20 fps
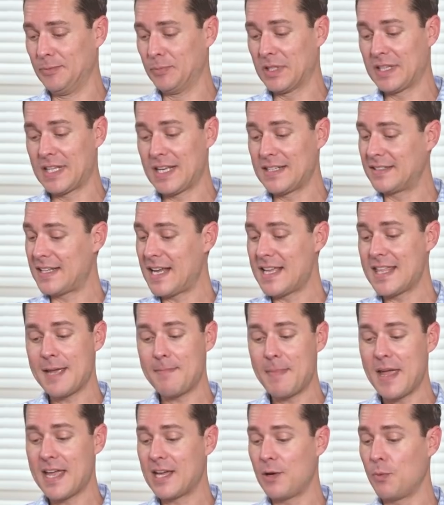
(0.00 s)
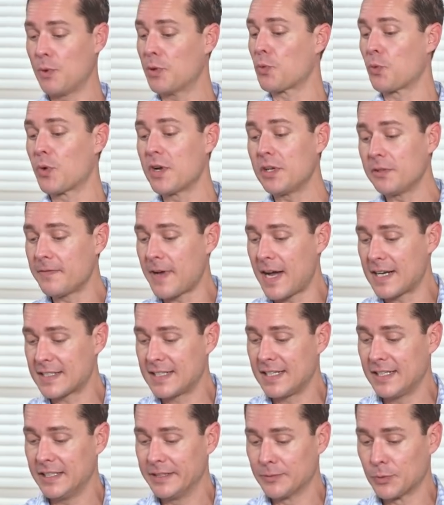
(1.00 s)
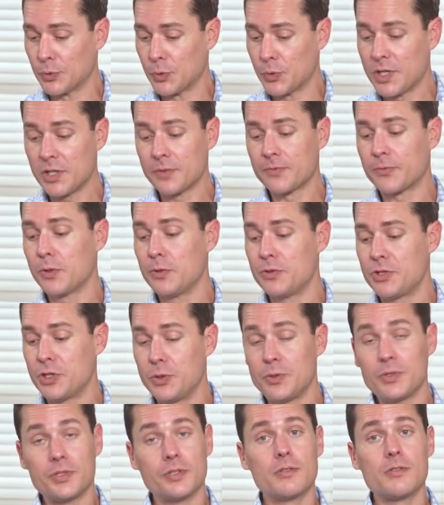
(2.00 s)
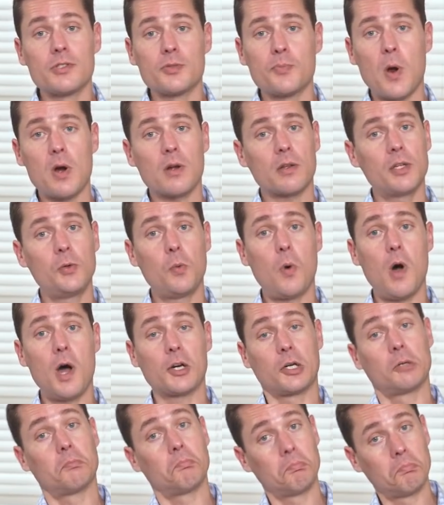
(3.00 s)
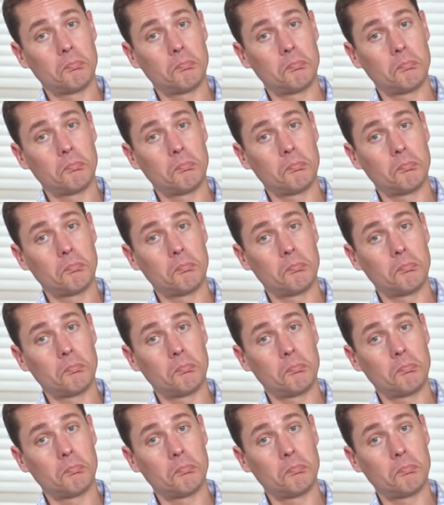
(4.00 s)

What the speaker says: But they say they make it with real vodka, real fruit juice, and sparkling water.